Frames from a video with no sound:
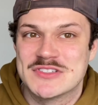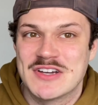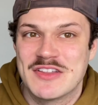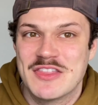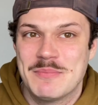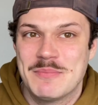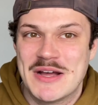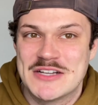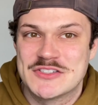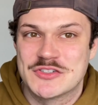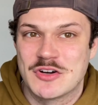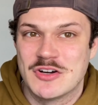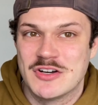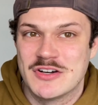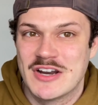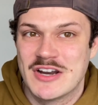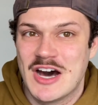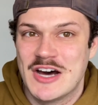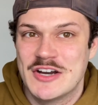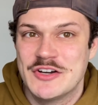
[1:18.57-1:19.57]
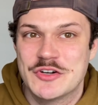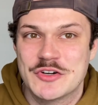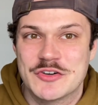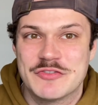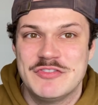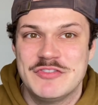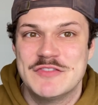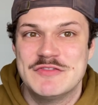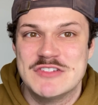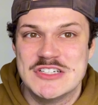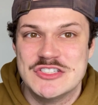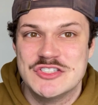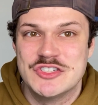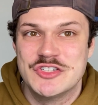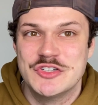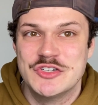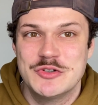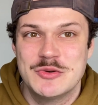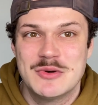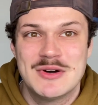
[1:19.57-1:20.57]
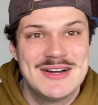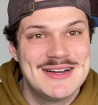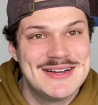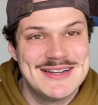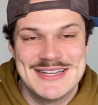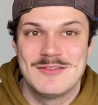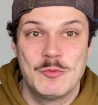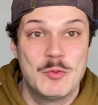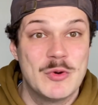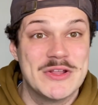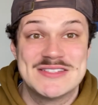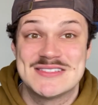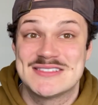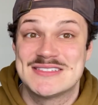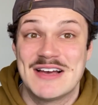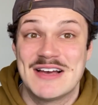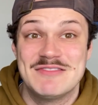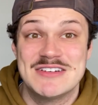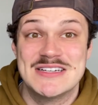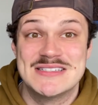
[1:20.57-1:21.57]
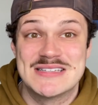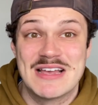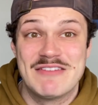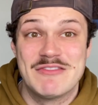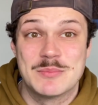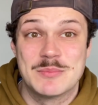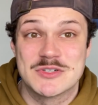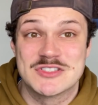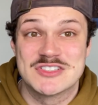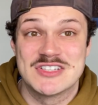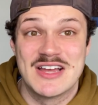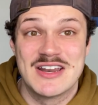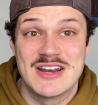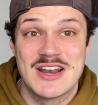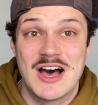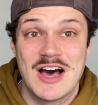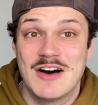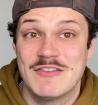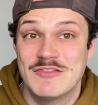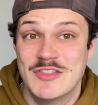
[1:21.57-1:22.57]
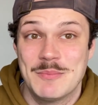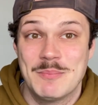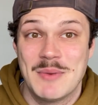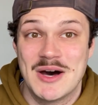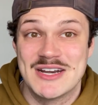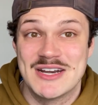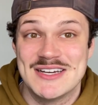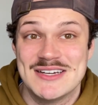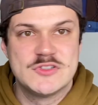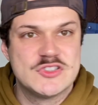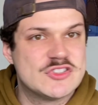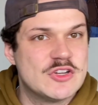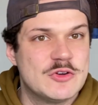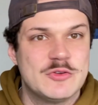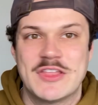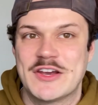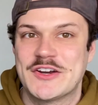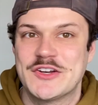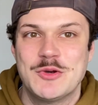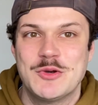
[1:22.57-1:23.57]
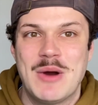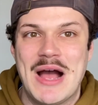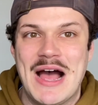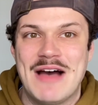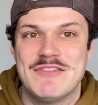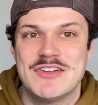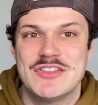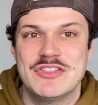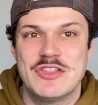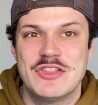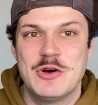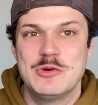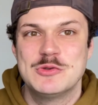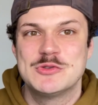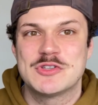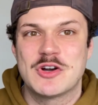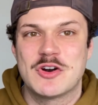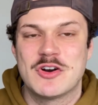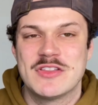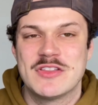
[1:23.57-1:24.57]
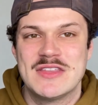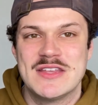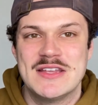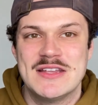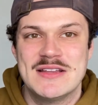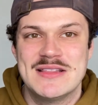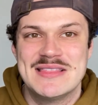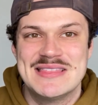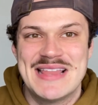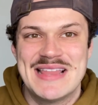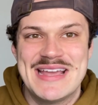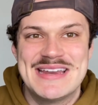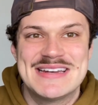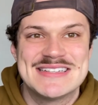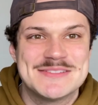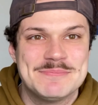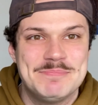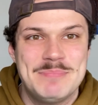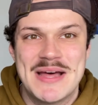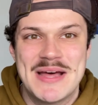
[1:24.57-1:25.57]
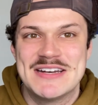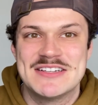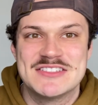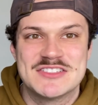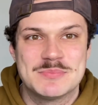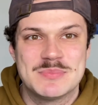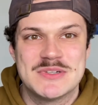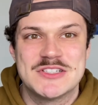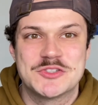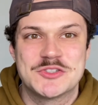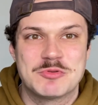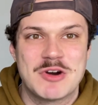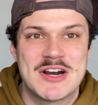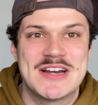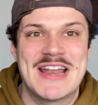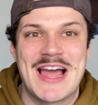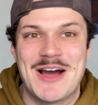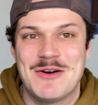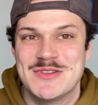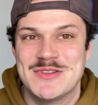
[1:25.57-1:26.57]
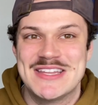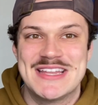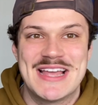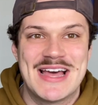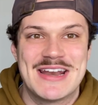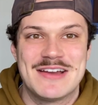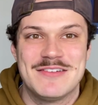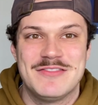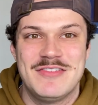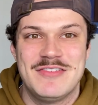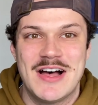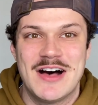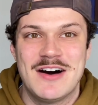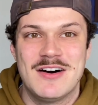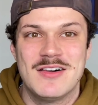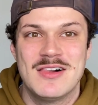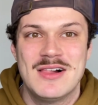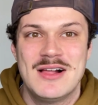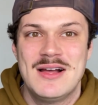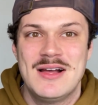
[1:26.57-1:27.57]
of the bets are on under 52 with 77% of the money. So there you have it. Those are the latest betting splits right now in the NFL.